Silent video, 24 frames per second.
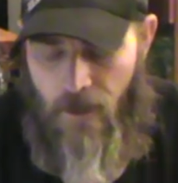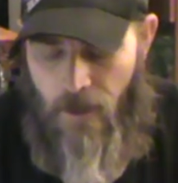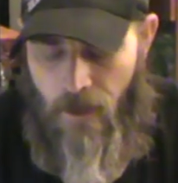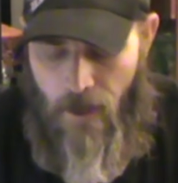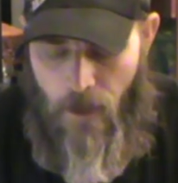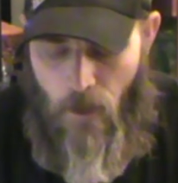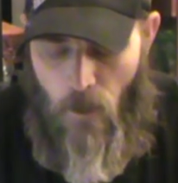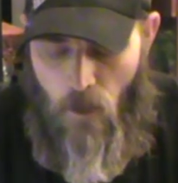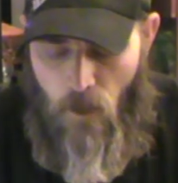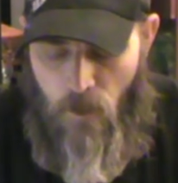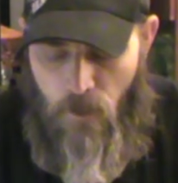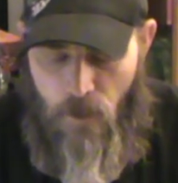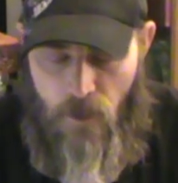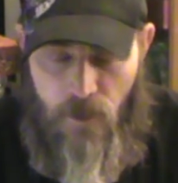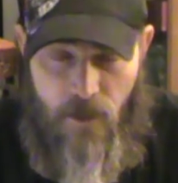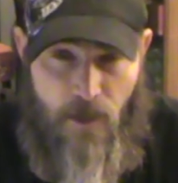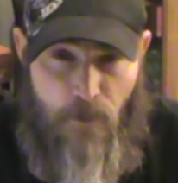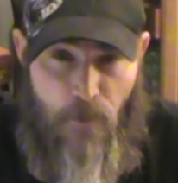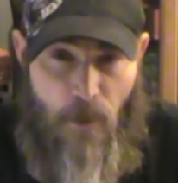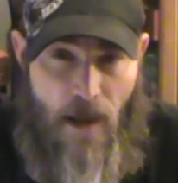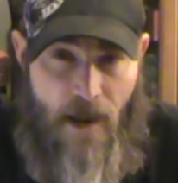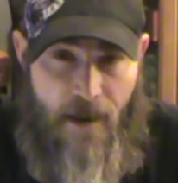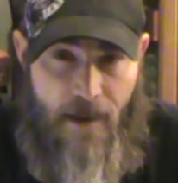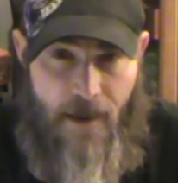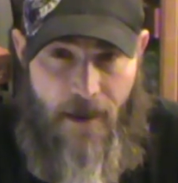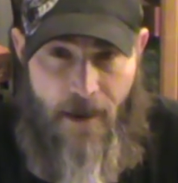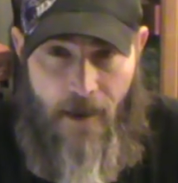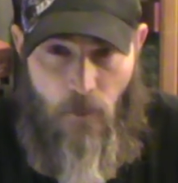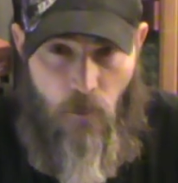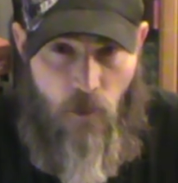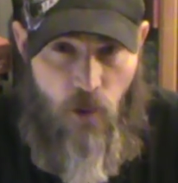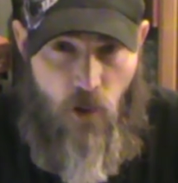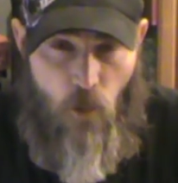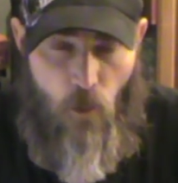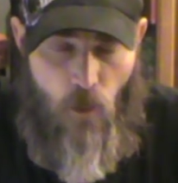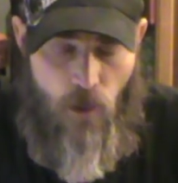and depending
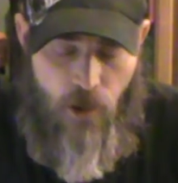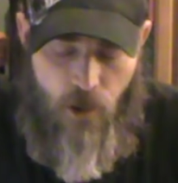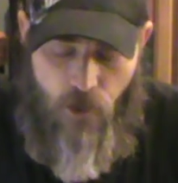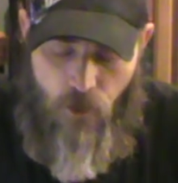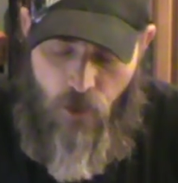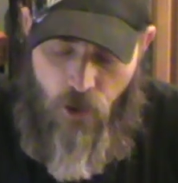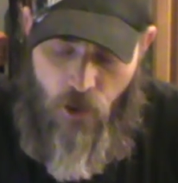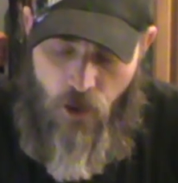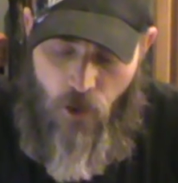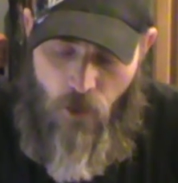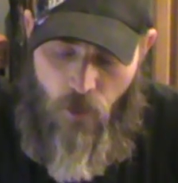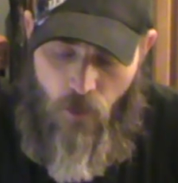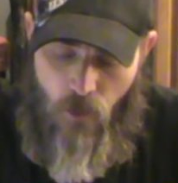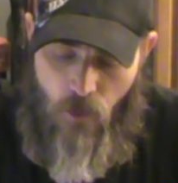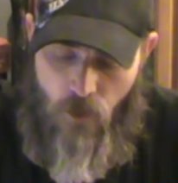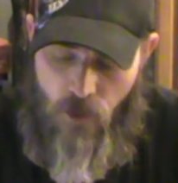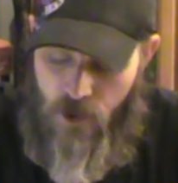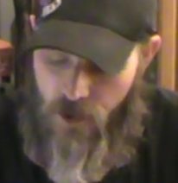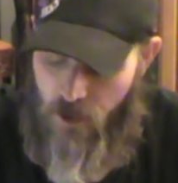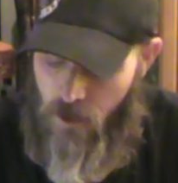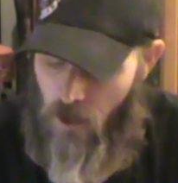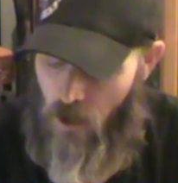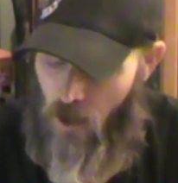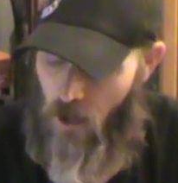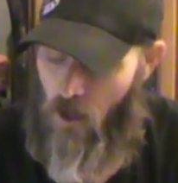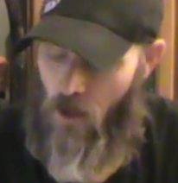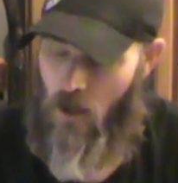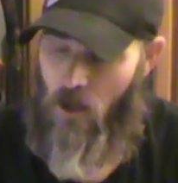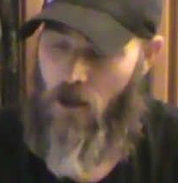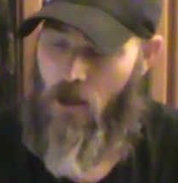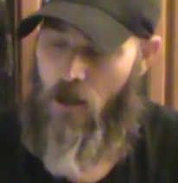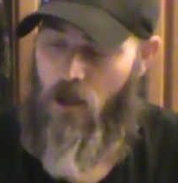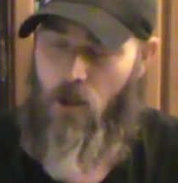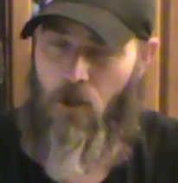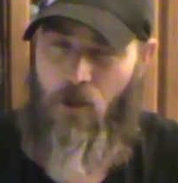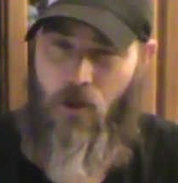on which one you choose,
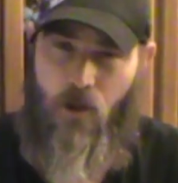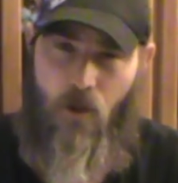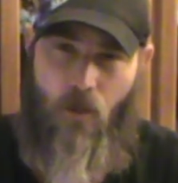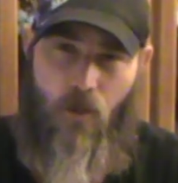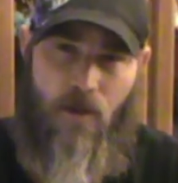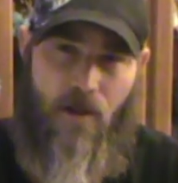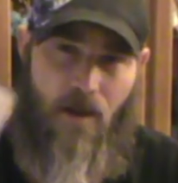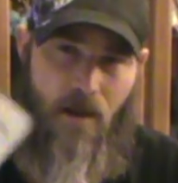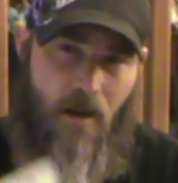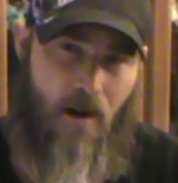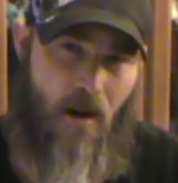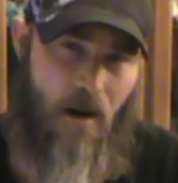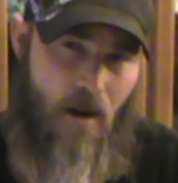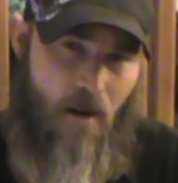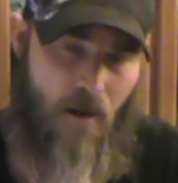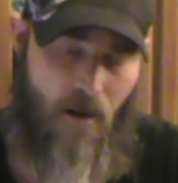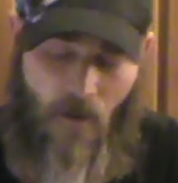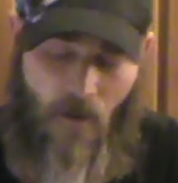you choose a card